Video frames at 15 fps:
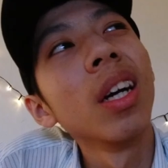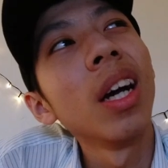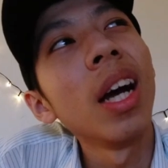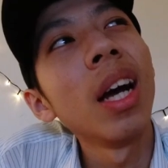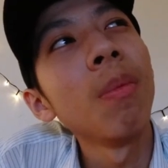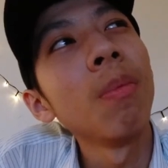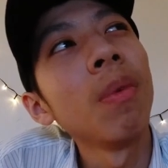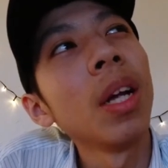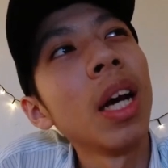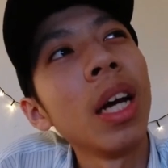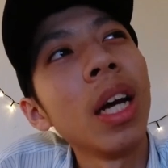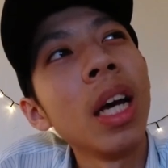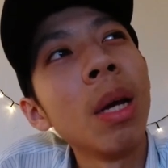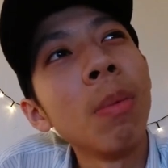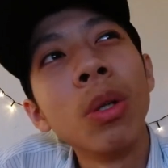I'm
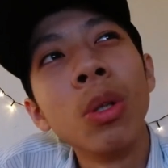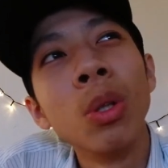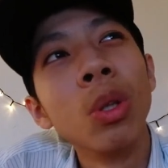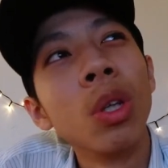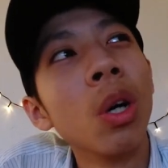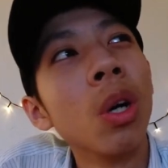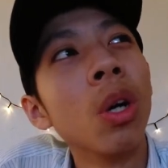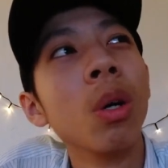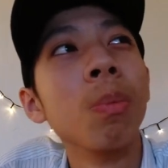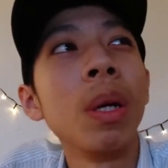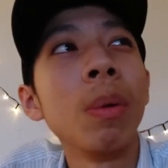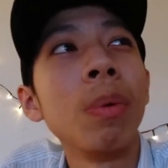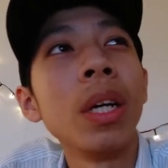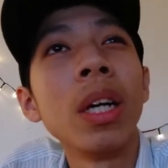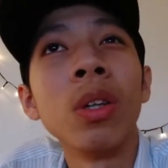not able to go home.
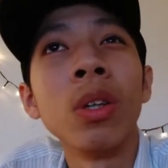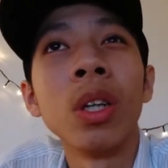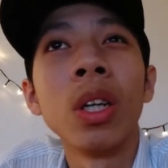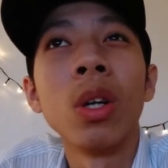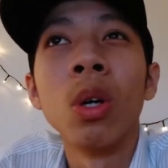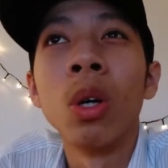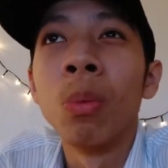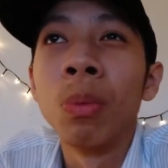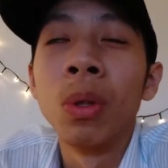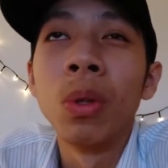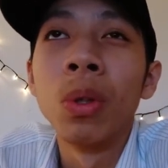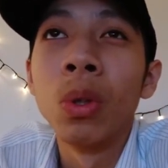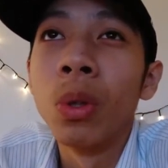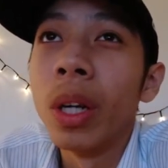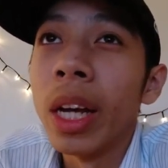Maybe I'll go home
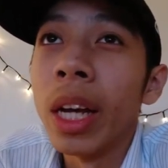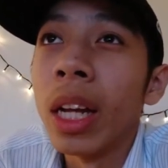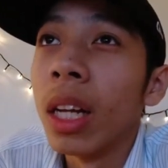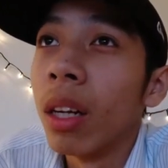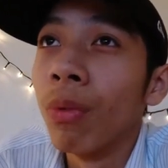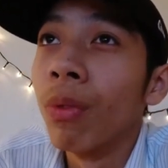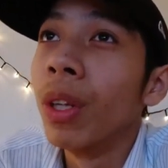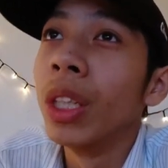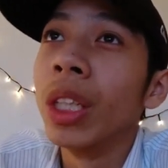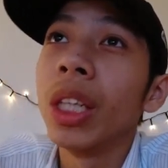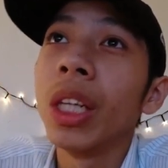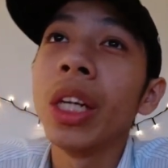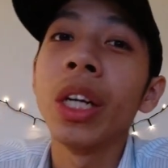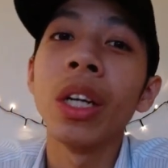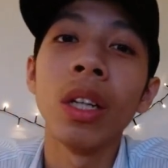to end of this
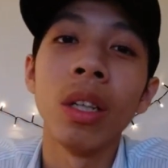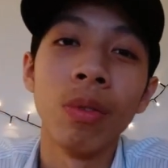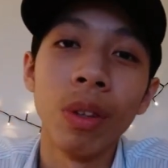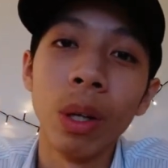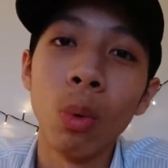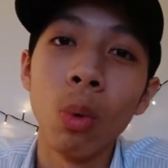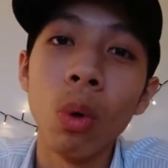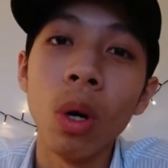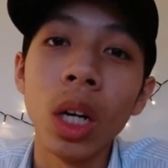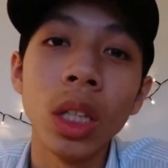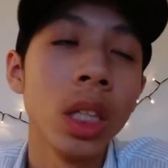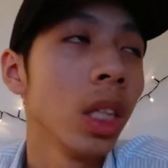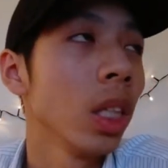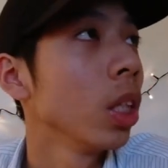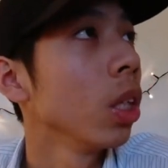year if I
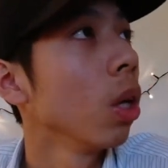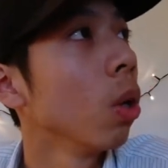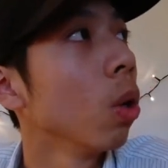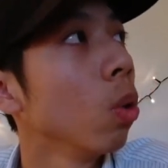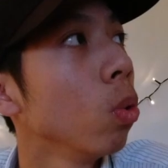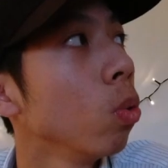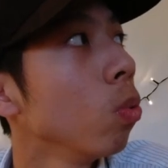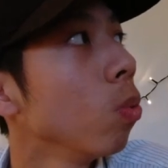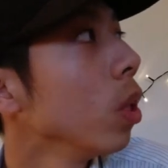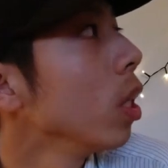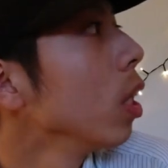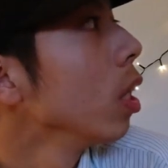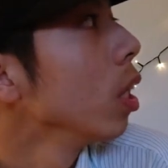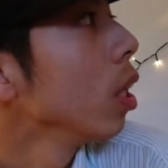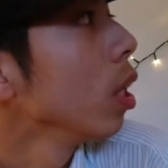want. So
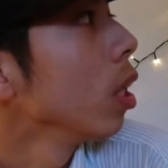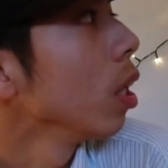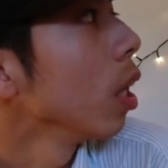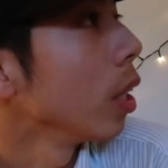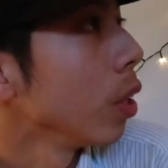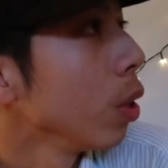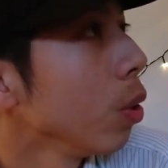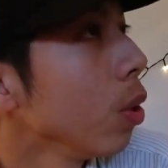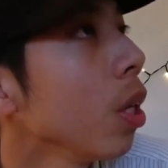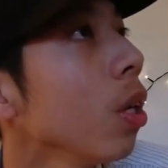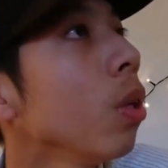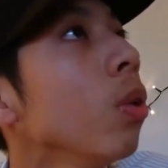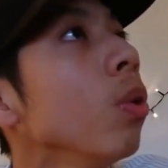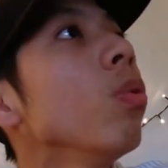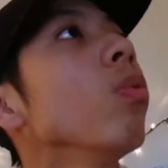as you
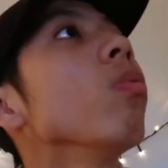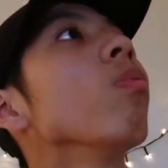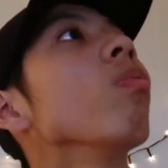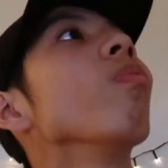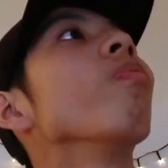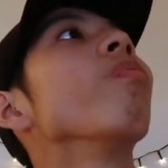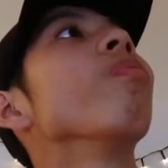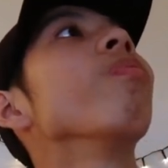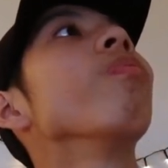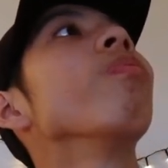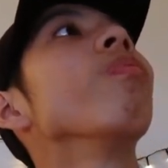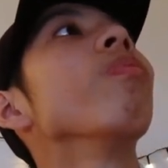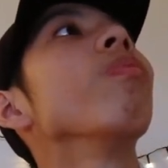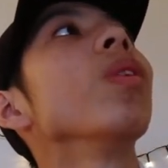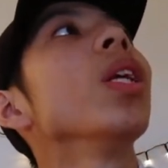know,
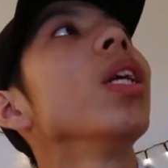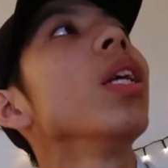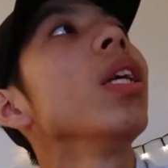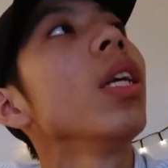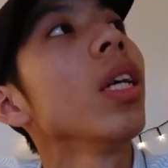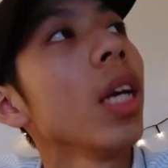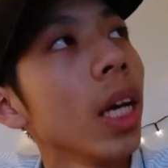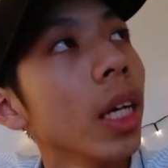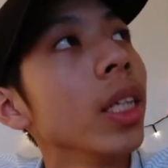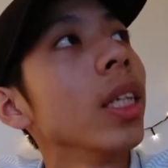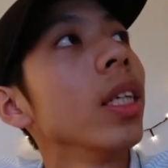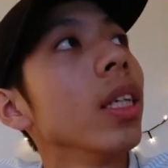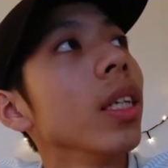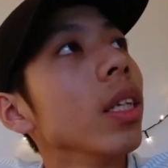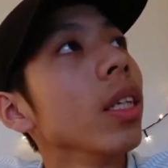
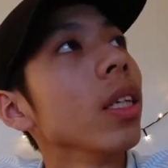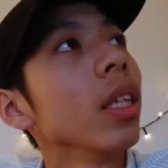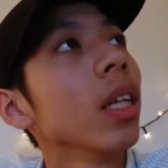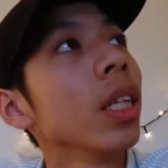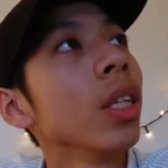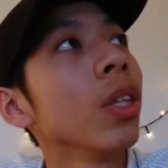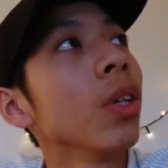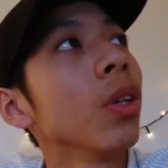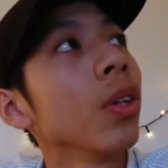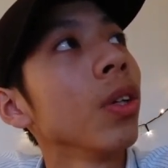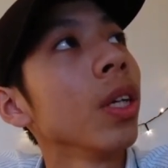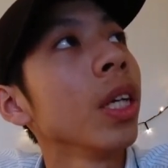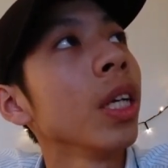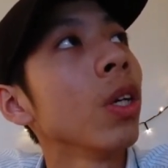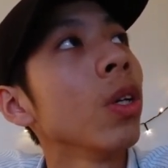yes, that's
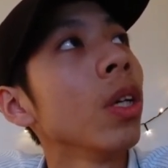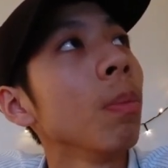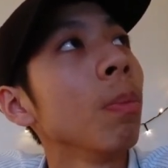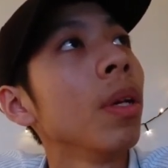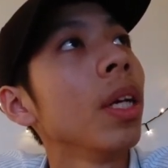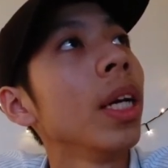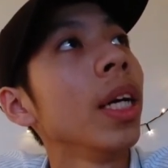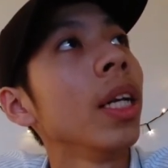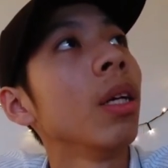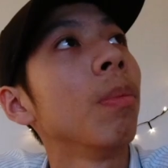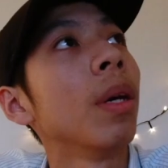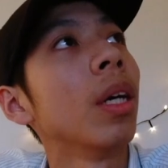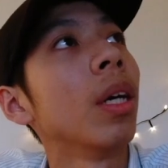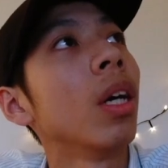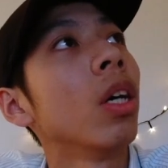totally all the plan
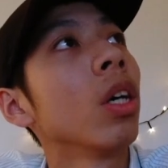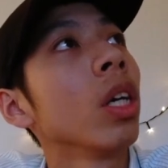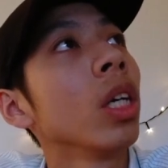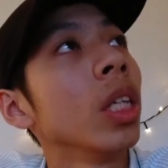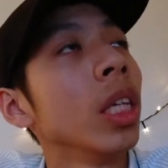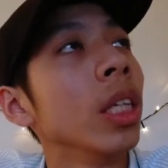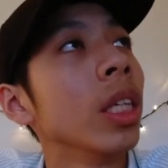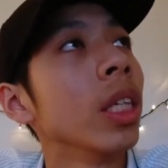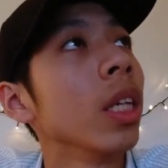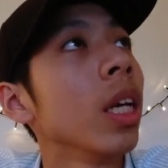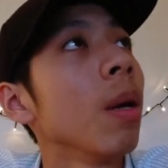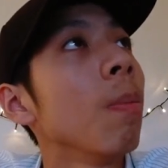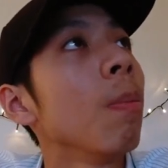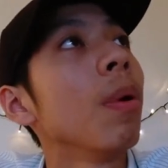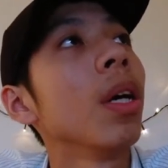about August and
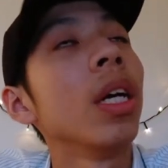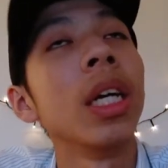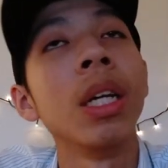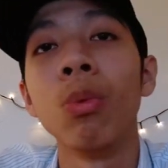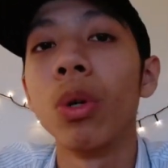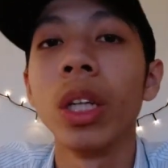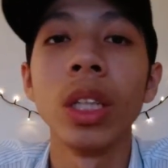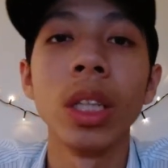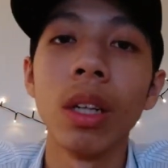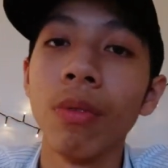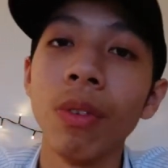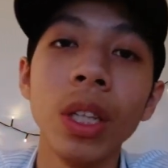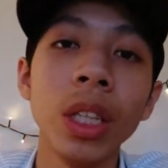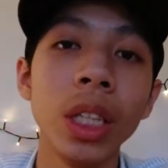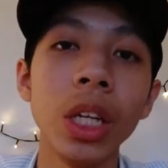September and rest
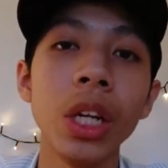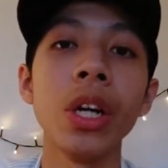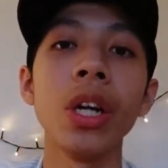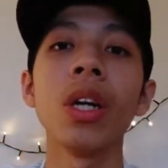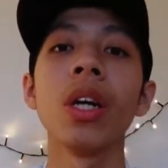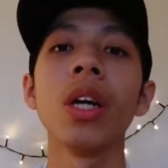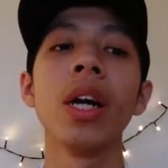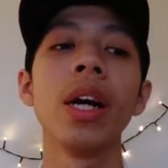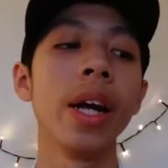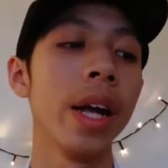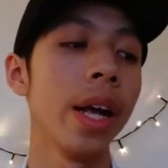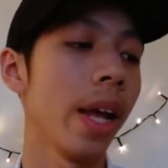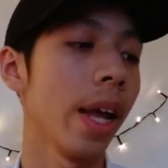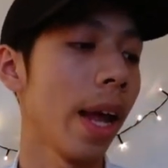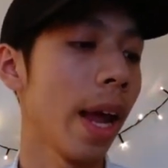of this year.
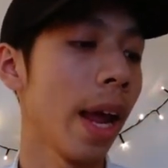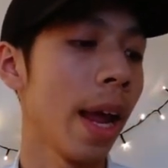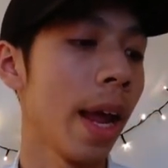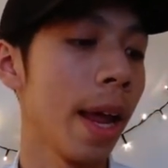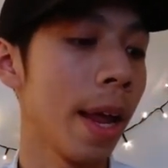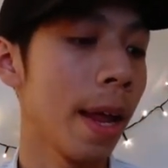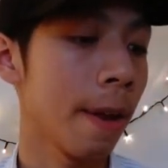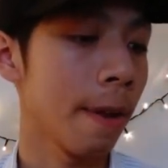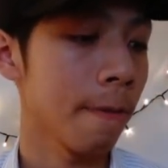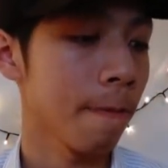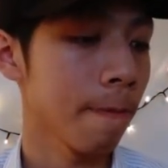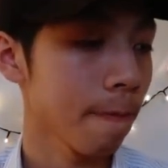And